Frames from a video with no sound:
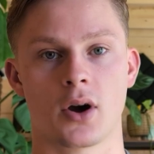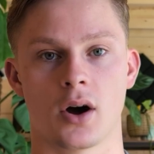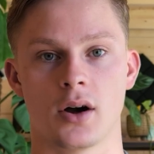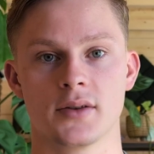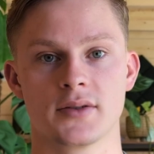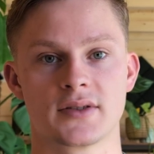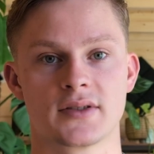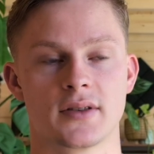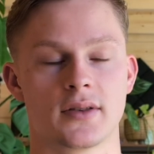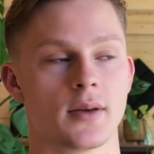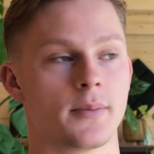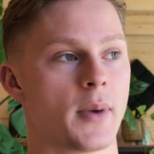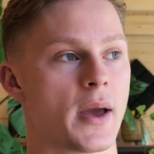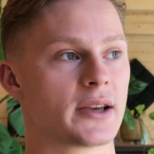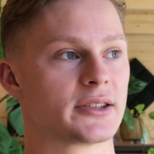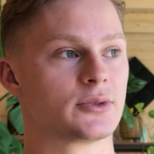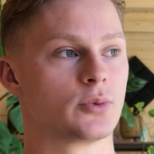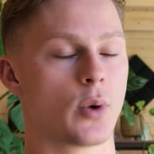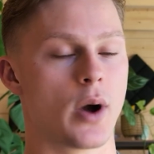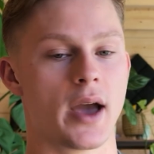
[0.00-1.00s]
because the
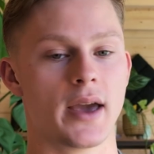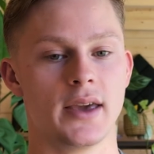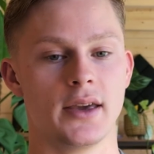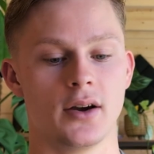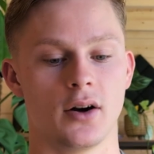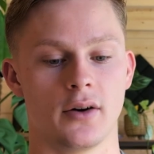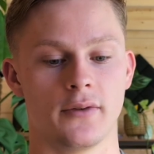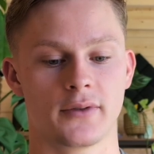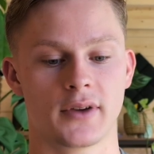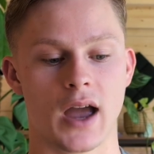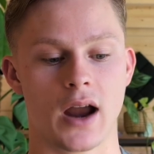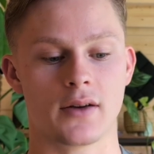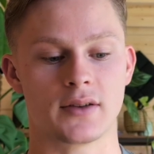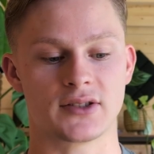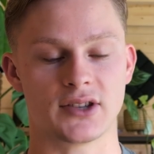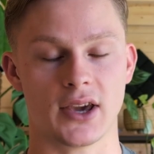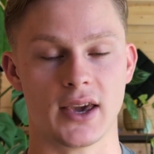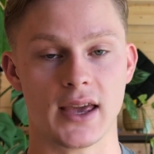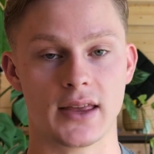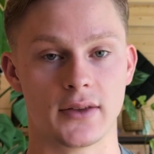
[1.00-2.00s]
best way of
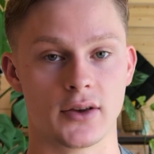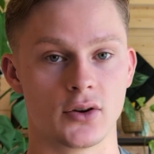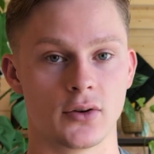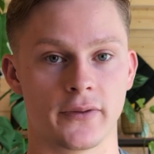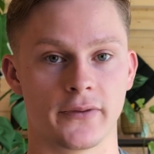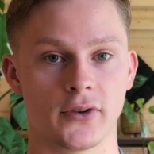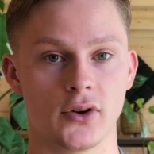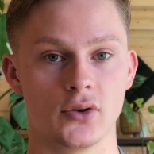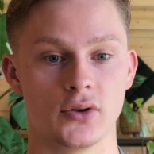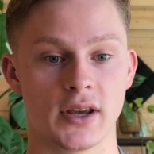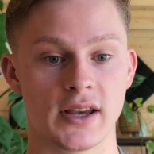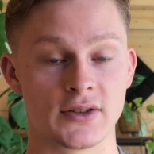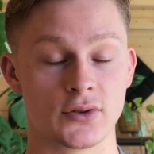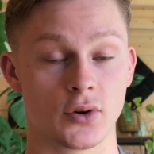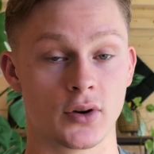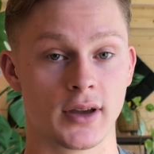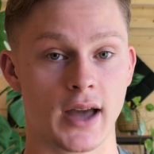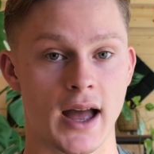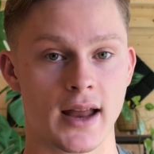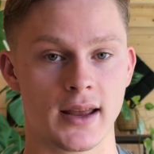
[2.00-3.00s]
guaranteeing that your food is
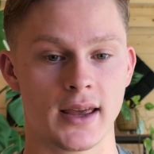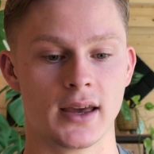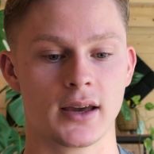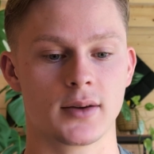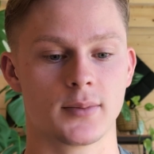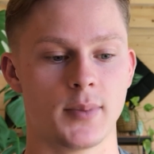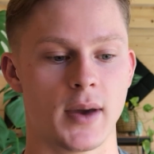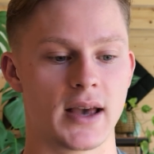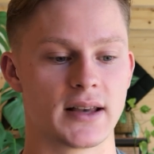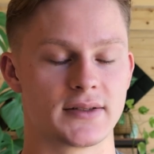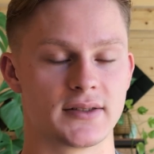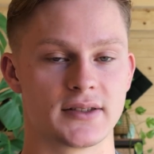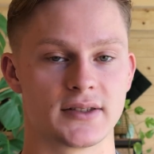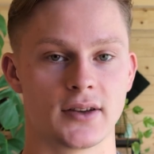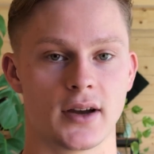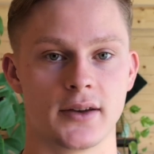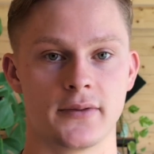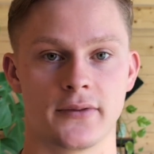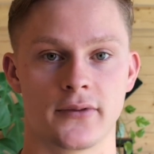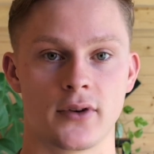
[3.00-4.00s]
organic,
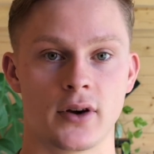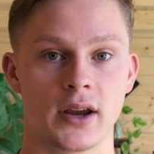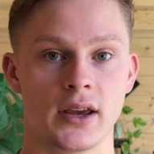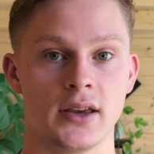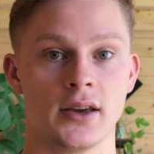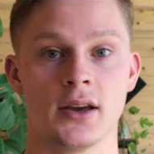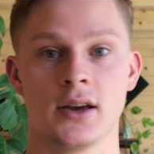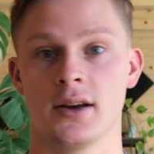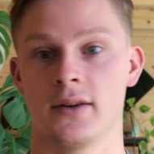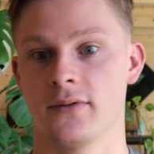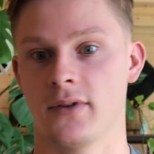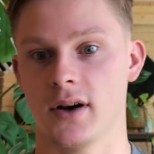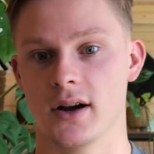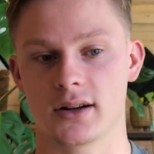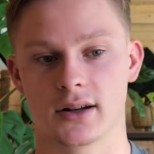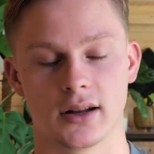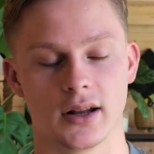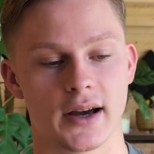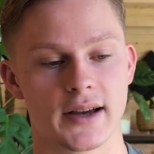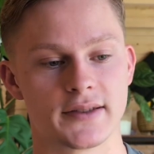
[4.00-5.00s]
pesticide-free,
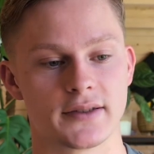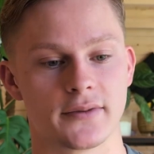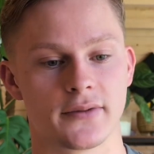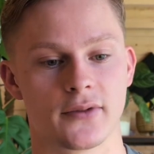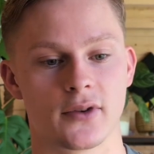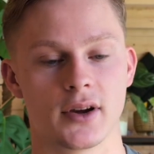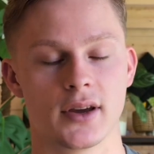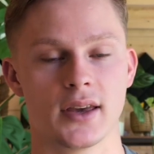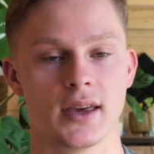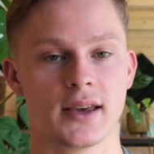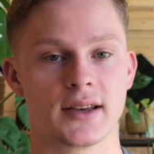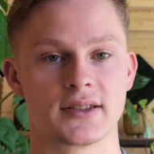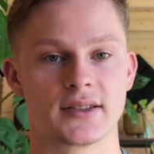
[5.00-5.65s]
fertilizer-free,